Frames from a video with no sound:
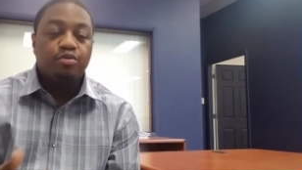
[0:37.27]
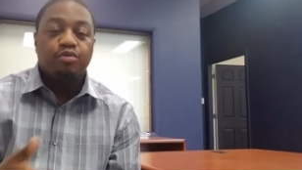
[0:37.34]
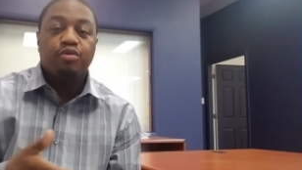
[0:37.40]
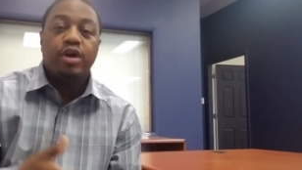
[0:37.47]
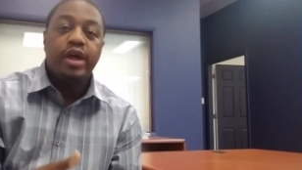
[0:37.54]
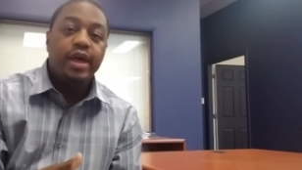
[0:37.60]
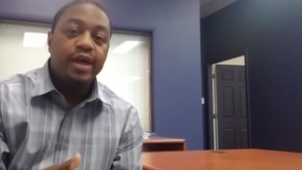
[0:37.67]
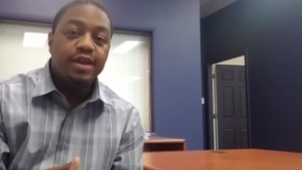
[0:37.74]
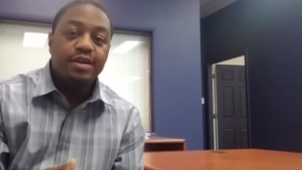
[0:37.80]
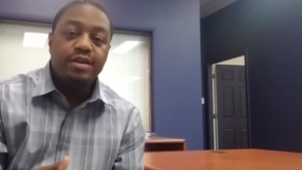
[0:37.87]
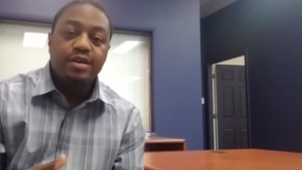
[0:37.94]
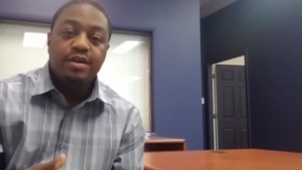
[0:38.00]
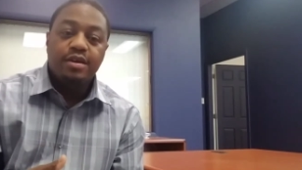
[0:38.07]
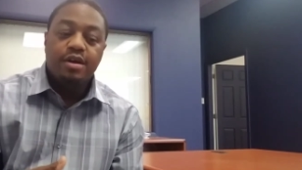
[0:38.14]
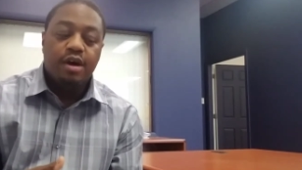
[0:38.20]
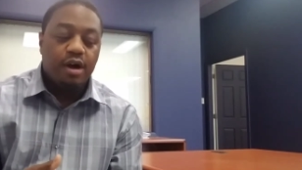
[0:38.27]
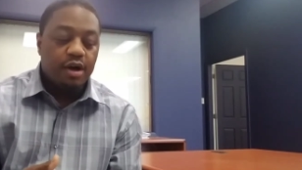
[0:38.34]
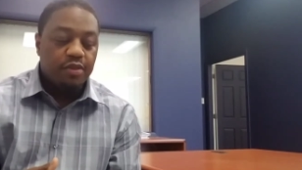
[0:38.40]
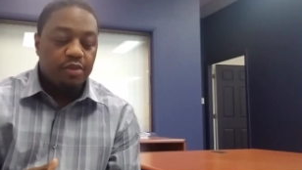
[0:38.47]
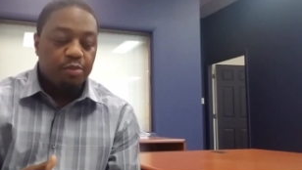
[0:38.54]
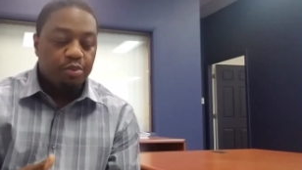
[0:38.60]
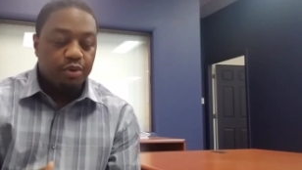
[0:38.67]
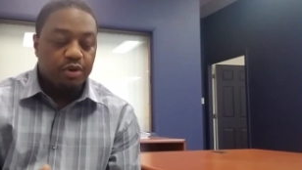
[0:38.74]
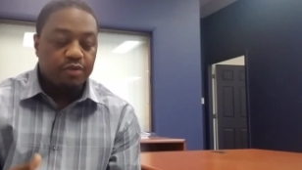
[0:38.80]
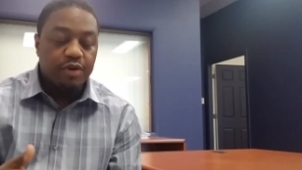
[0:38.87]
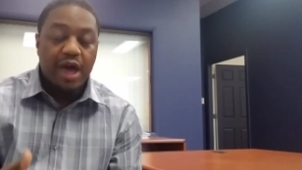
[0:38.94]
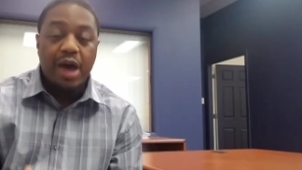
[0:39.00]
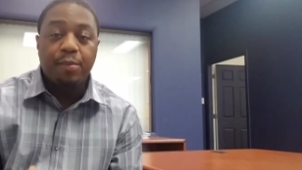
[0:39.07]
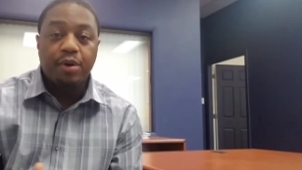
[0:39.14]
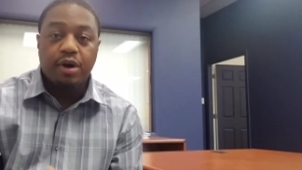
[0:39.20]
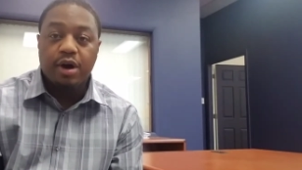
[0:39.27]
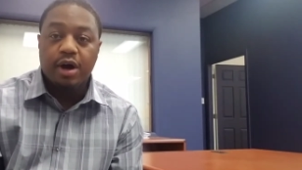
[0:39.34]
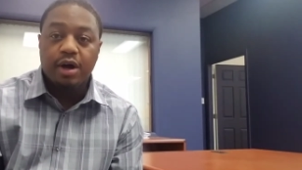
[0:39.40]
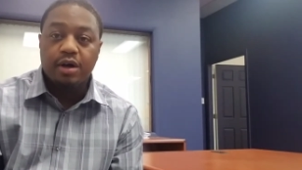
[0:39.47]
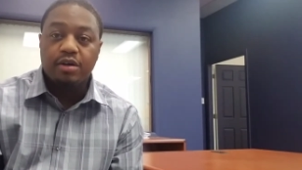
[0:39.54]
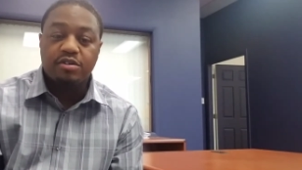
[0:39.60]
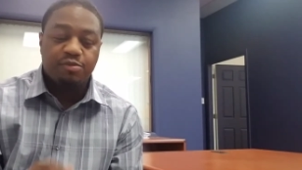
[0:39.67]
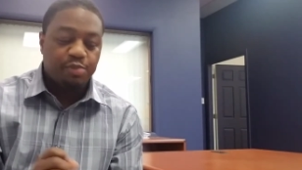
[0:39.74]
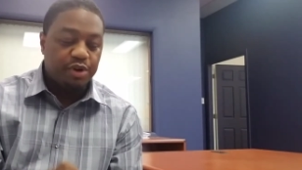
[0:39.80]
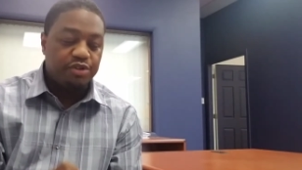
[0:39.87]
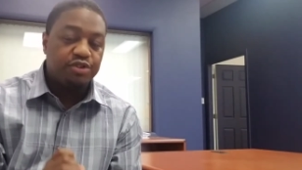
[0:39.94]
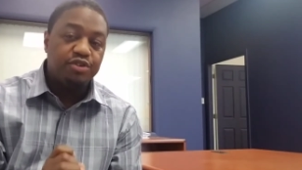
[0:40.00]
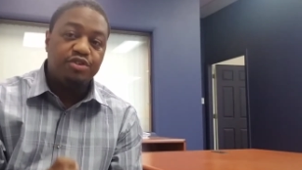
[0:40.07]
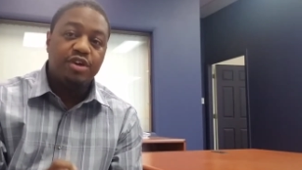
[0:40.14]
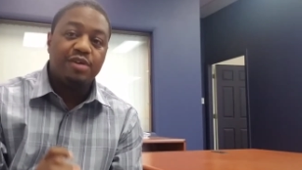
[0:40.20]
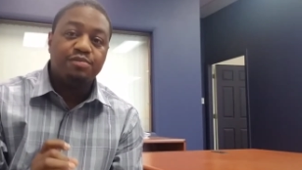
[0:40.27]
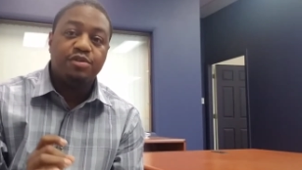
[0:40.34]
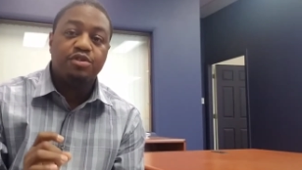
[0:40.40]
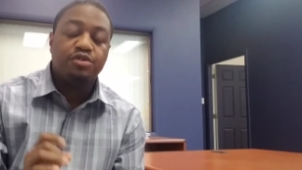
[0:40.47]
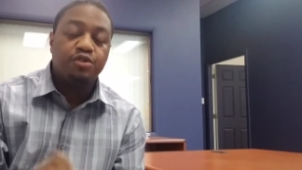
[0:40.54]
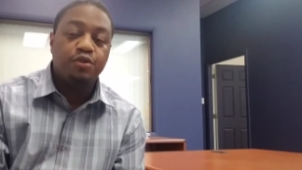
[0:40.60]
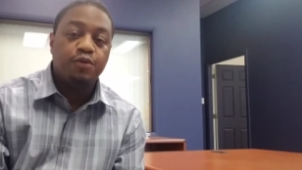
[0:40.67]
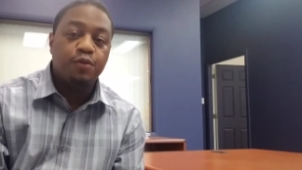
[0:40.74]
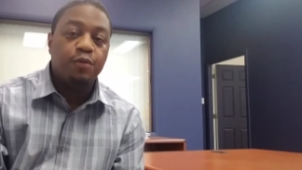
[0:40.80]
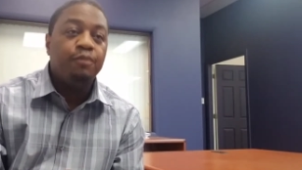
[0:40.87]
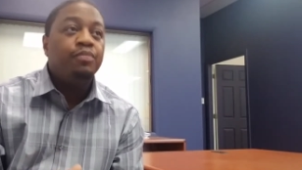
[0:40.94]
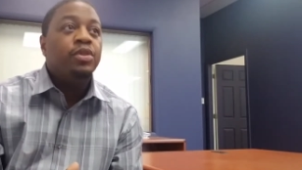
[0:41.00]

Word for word: read uh, the book of Habakkuk, especially chapter 2,